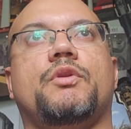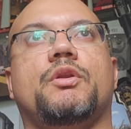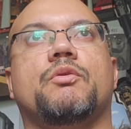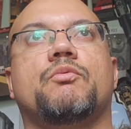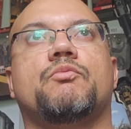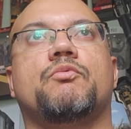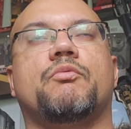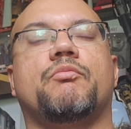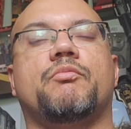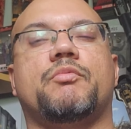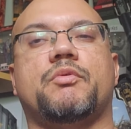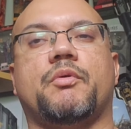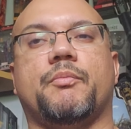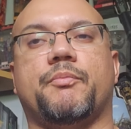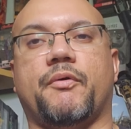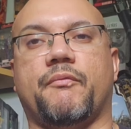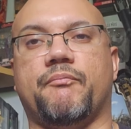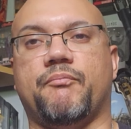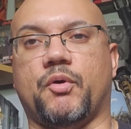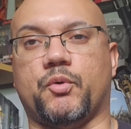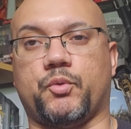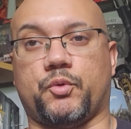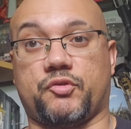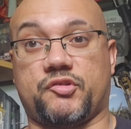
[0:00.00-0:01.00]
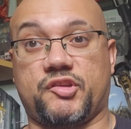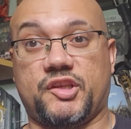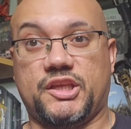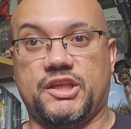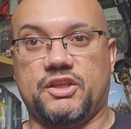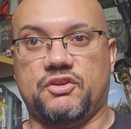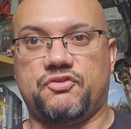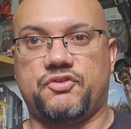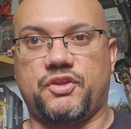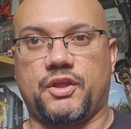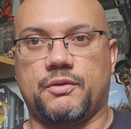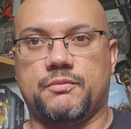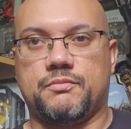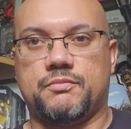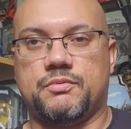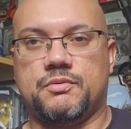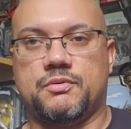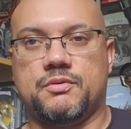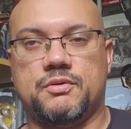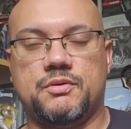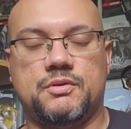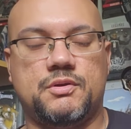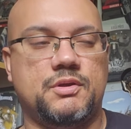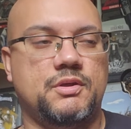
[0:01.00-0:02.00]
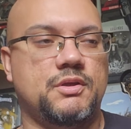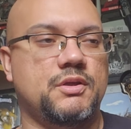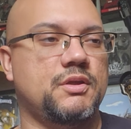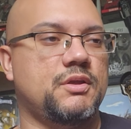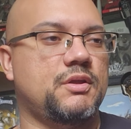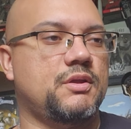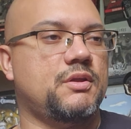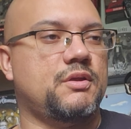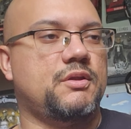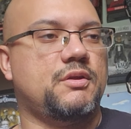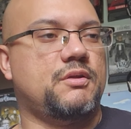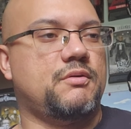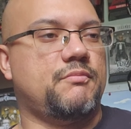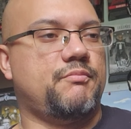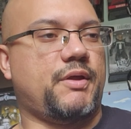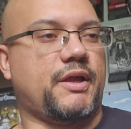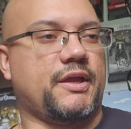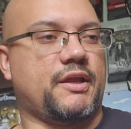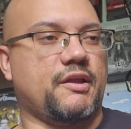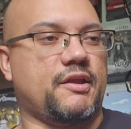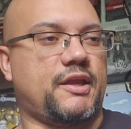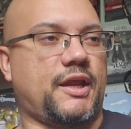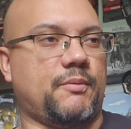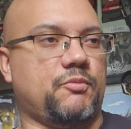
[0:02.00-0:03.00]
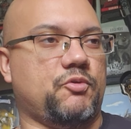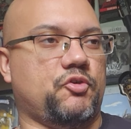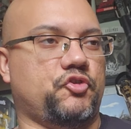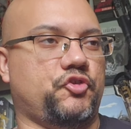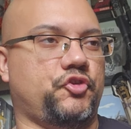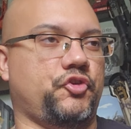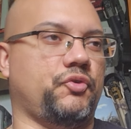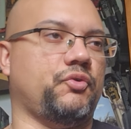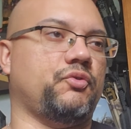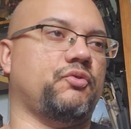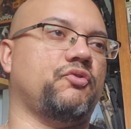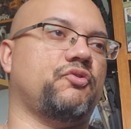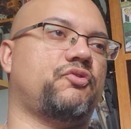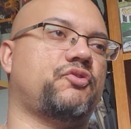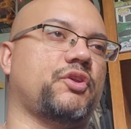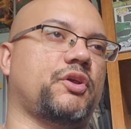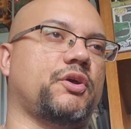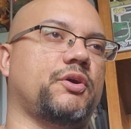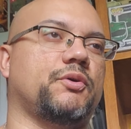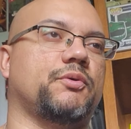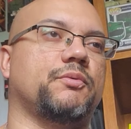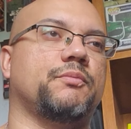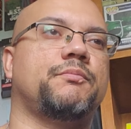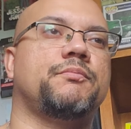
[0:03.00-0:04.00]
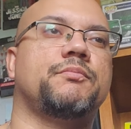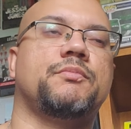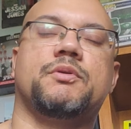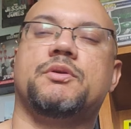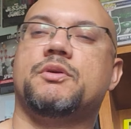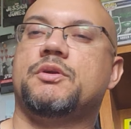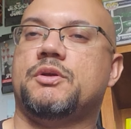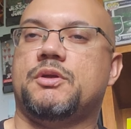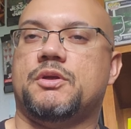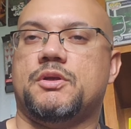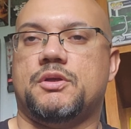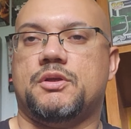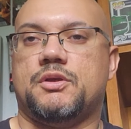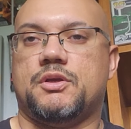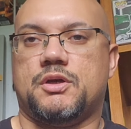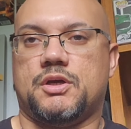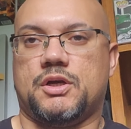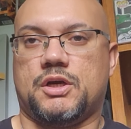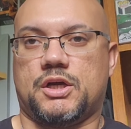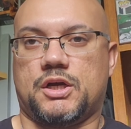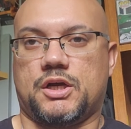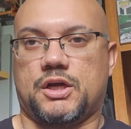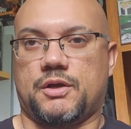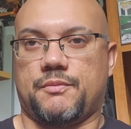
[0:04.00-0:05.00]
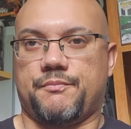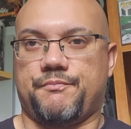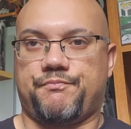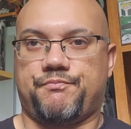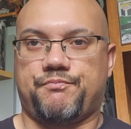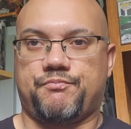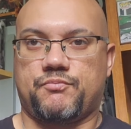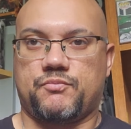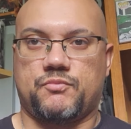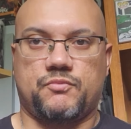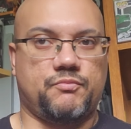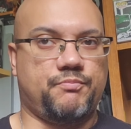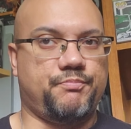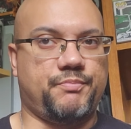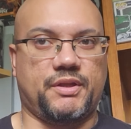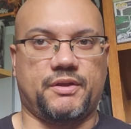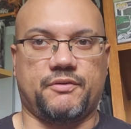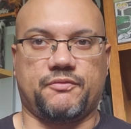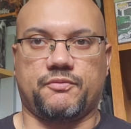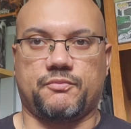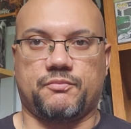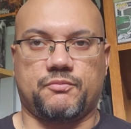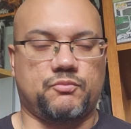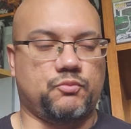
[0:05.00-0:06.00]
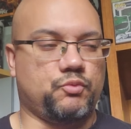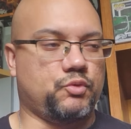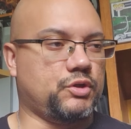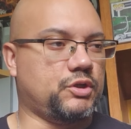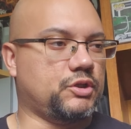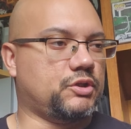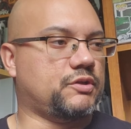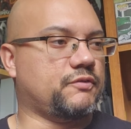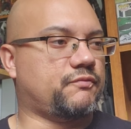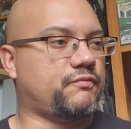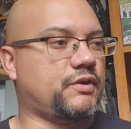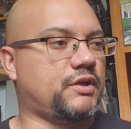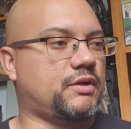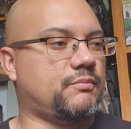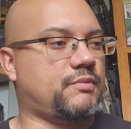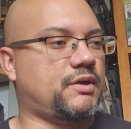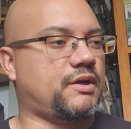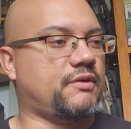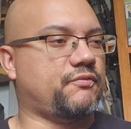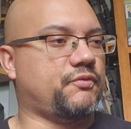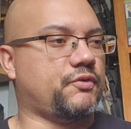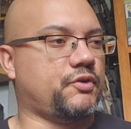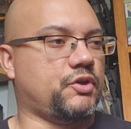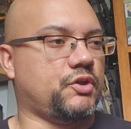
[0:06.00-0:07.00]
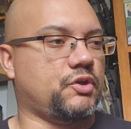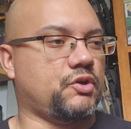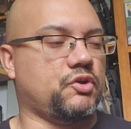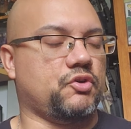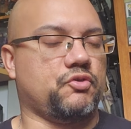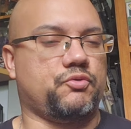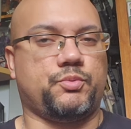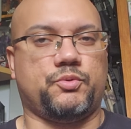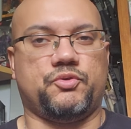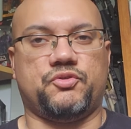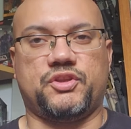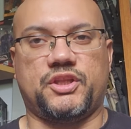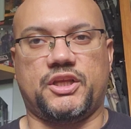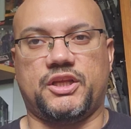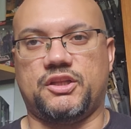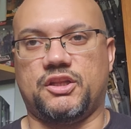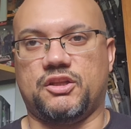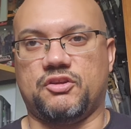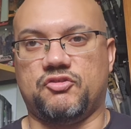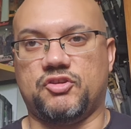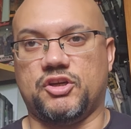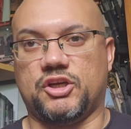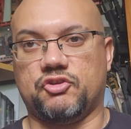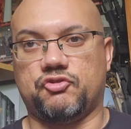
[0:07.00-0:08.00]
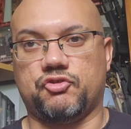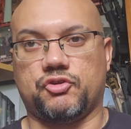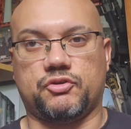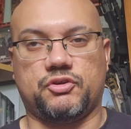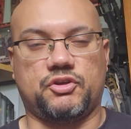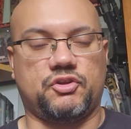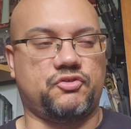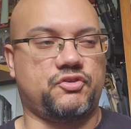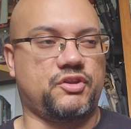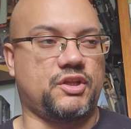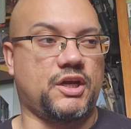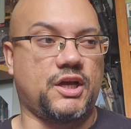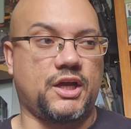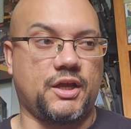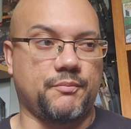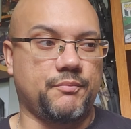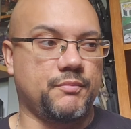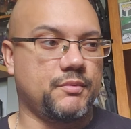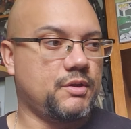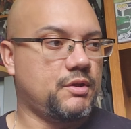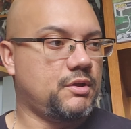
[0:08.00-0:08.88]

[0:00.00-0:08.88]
when we were both motor T's back in Camp Lejeune. So been a really good friend of mine for years. We stayed in touch all this time.